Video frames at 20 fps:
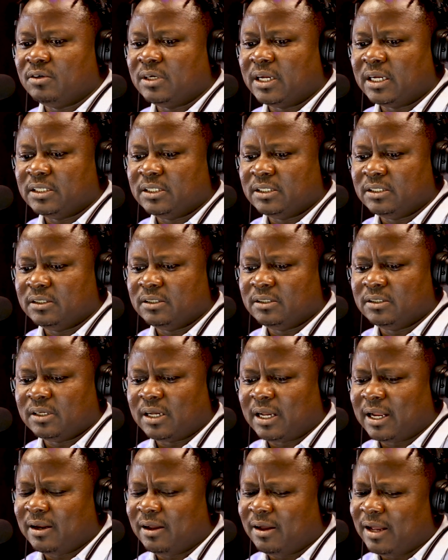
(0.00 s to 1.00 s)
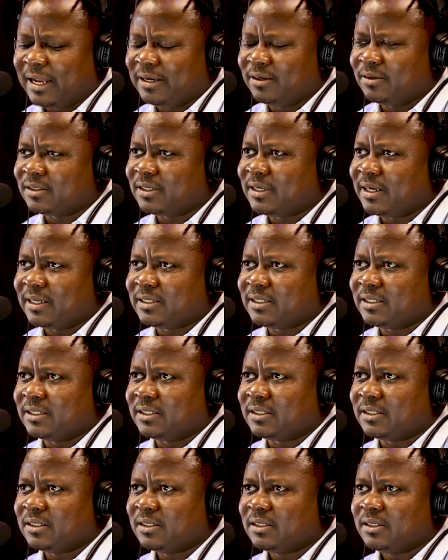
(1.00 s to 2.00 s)
that the I don't get
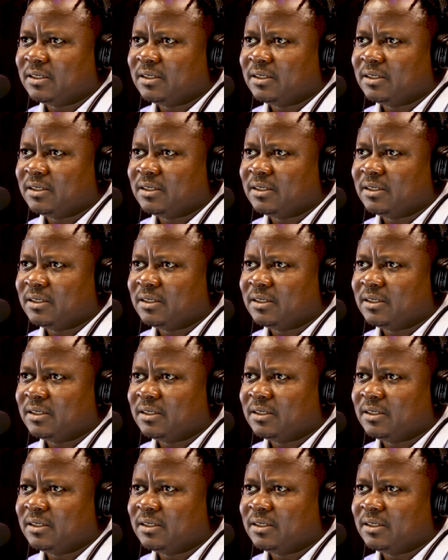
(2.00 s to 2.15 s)
it.